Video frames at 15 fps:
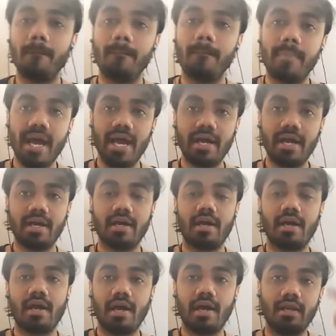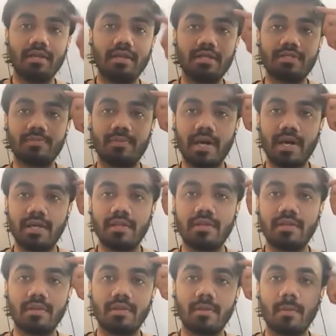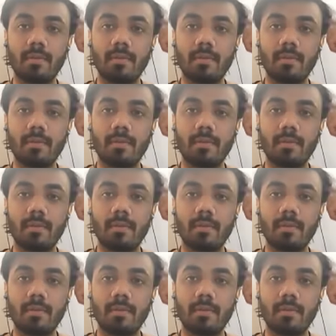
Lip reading: back and the spine,